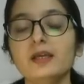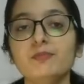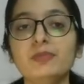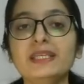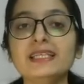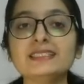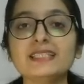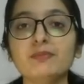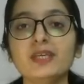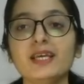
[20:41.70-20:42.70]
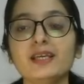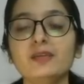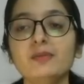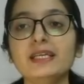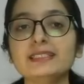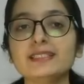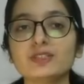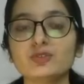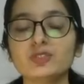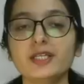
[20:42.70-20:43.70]
PSMA agreement is
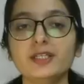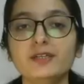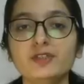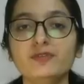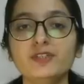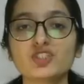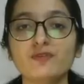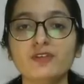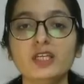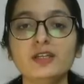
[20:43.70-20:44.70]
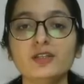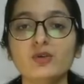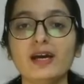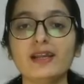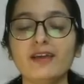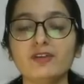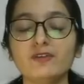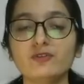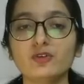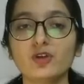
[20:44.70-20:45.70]
associated with which field? You are
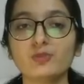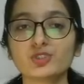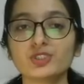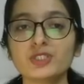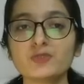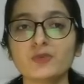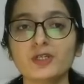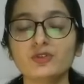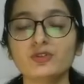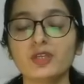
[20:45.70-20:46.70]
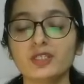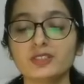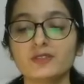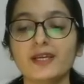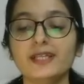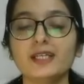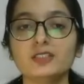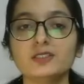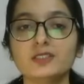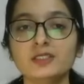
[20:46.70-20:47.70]
having 4 options. What do you think is the right
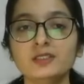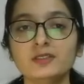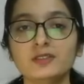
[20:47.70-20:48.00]
answer?